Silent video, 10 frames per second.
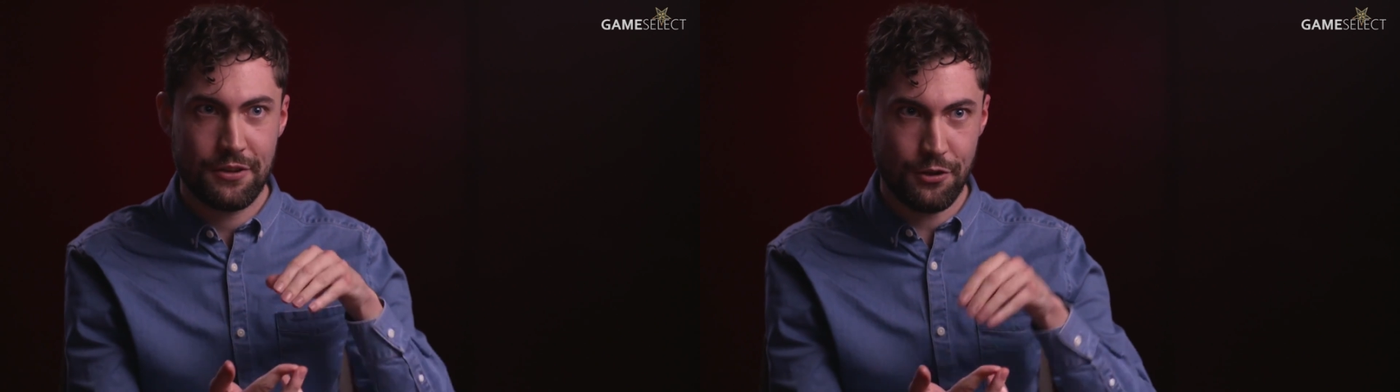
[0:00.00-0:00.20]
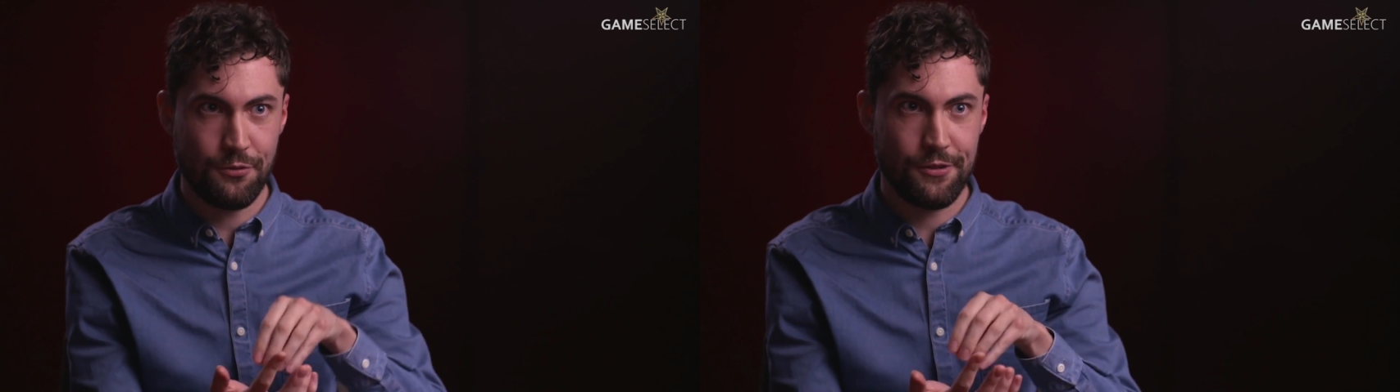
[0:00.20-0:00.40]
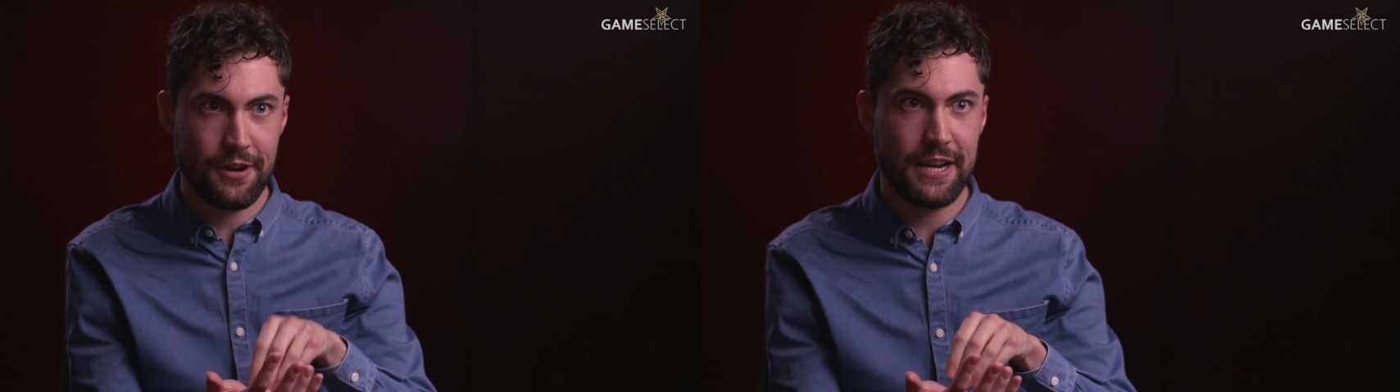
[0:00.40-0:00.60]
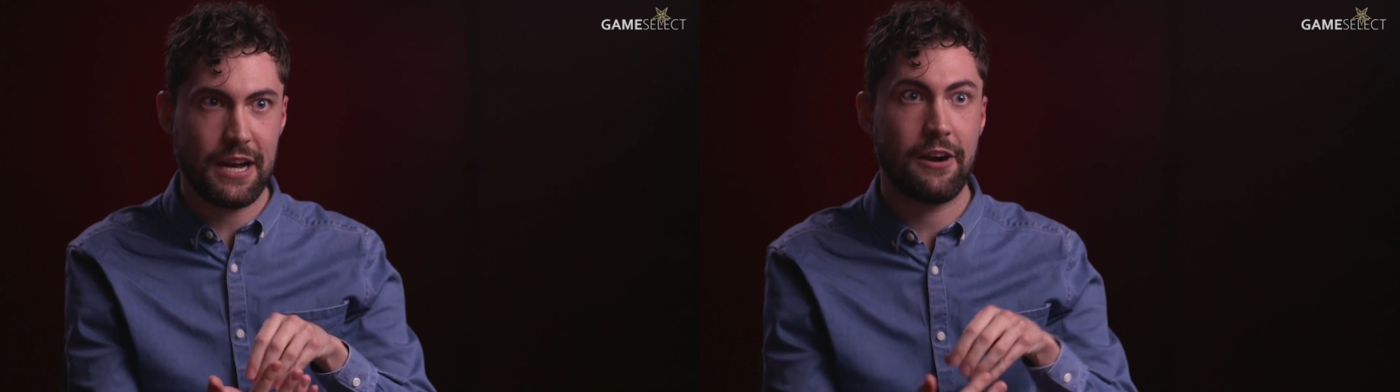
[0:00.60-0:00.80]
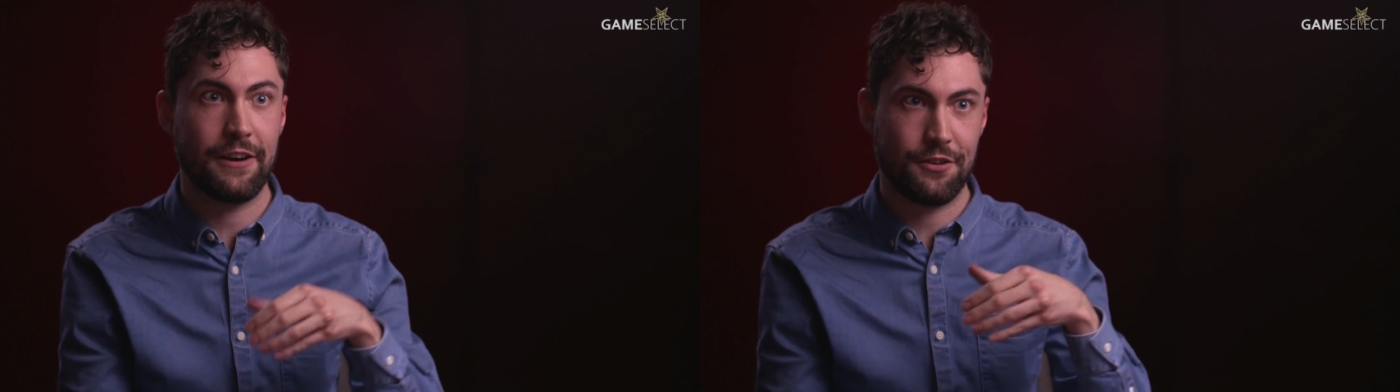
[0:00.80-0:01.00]
You
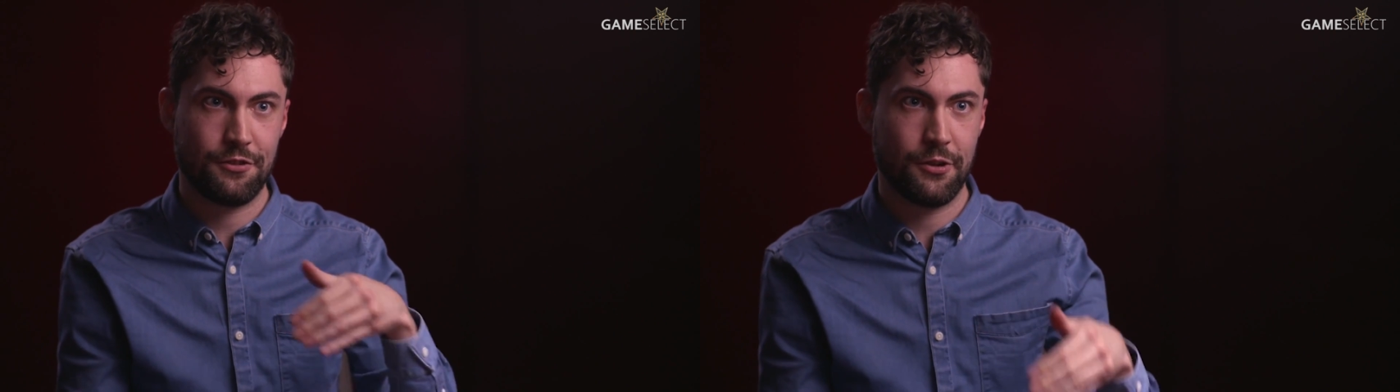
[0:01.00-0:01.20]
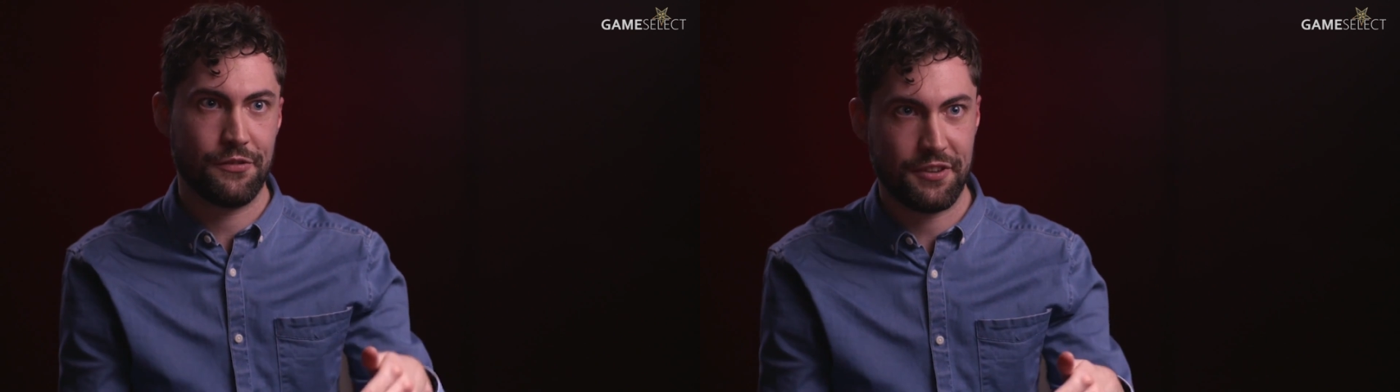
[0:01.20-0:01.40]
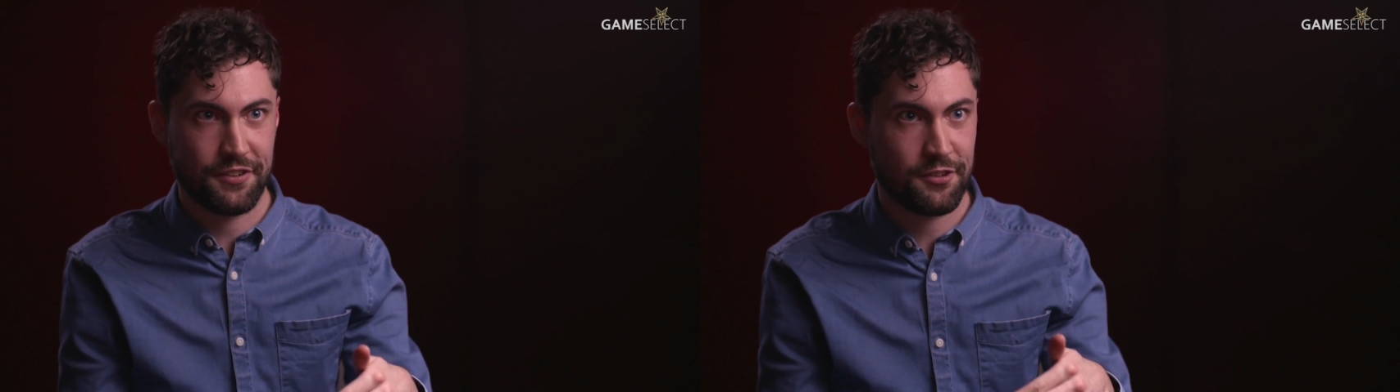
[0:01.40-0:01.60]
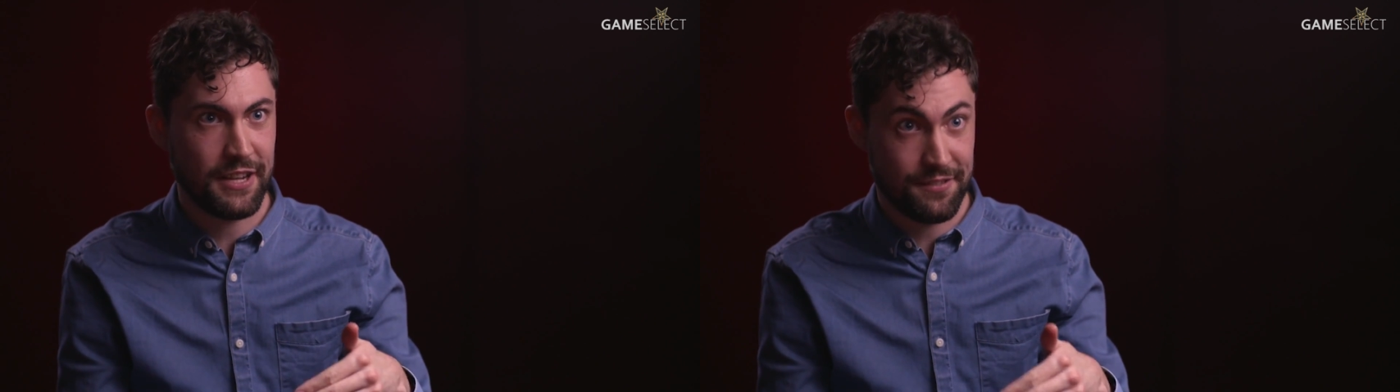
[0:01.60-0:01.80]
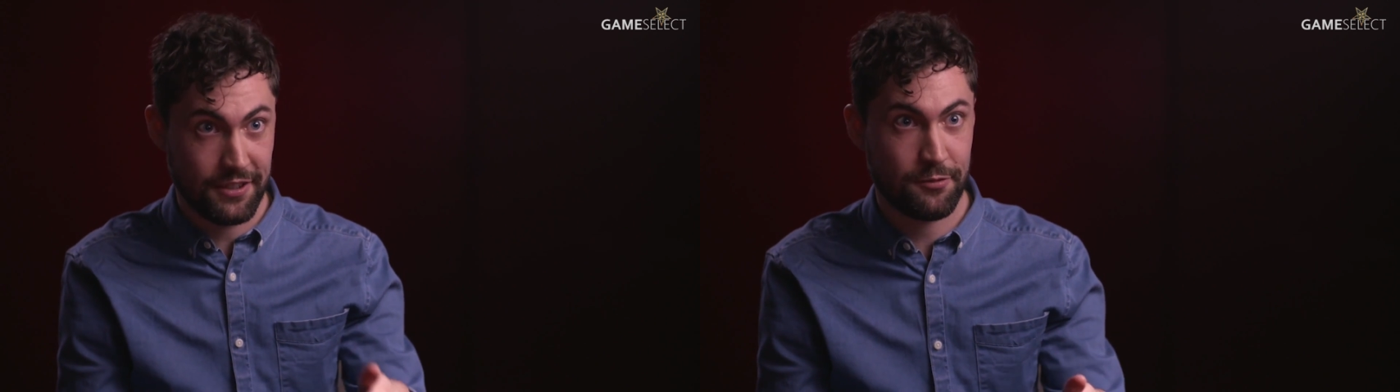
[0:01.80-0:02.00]
really are in control of
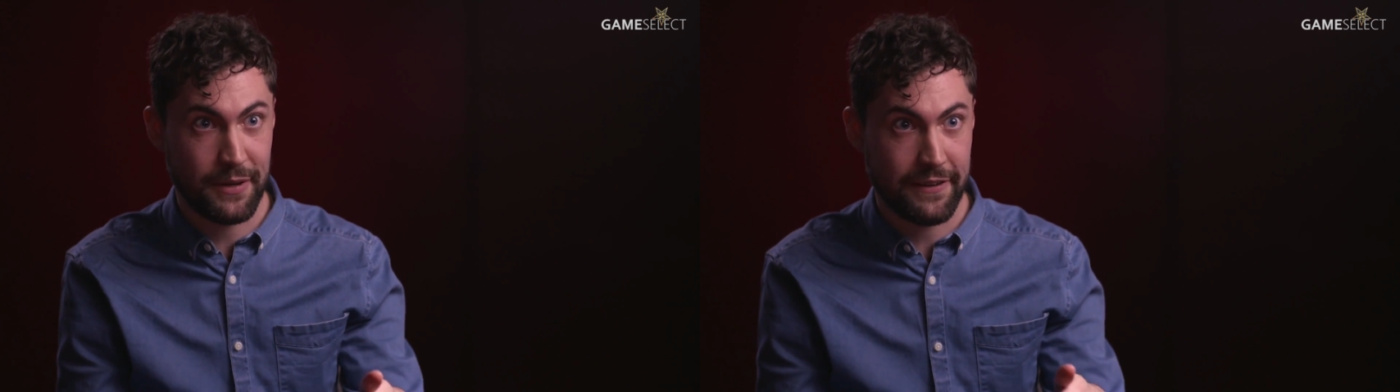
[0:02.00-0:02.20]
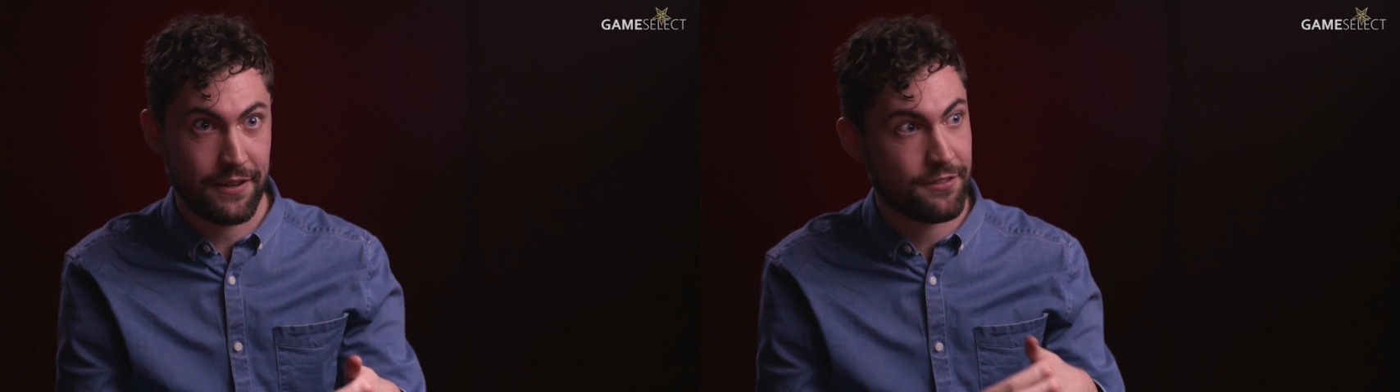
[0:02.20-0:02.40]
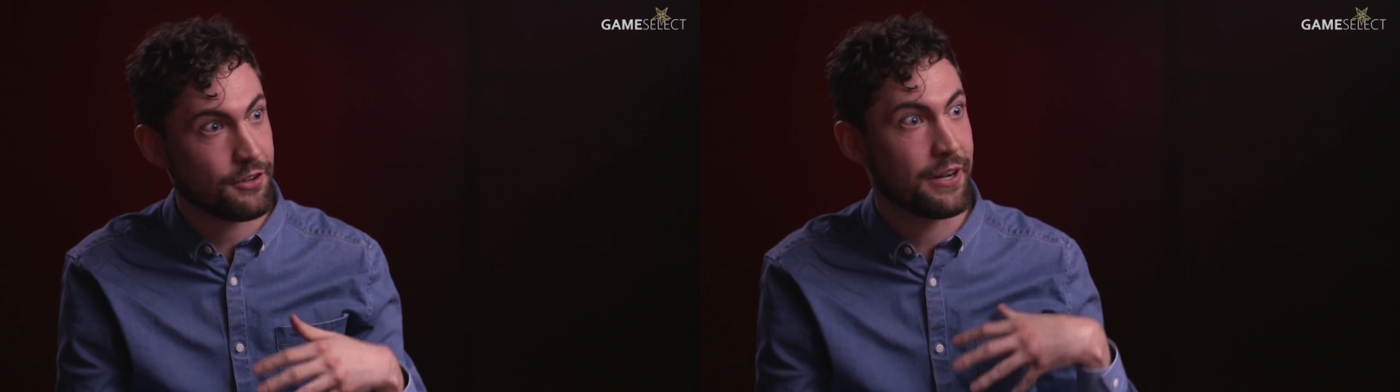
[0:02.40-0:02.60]
this experience.